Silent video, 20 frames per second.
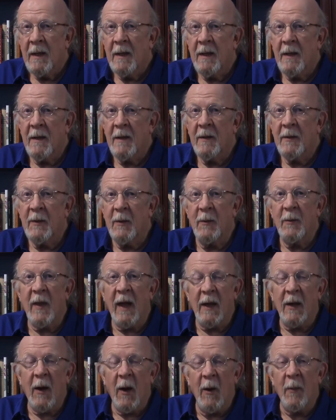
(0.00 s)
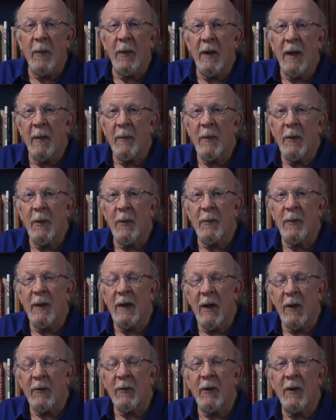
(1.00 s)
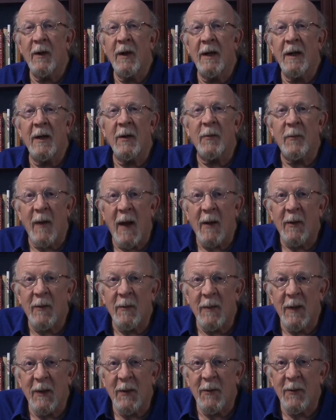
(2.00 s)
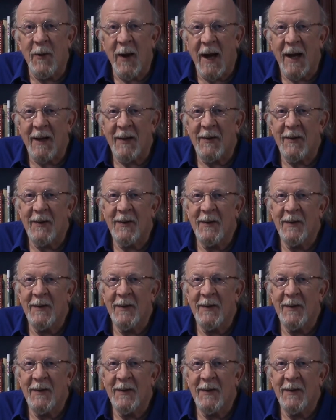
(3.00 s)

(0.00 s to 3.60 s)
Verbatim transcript: Uh, you then open up your prediction and it's found to be correct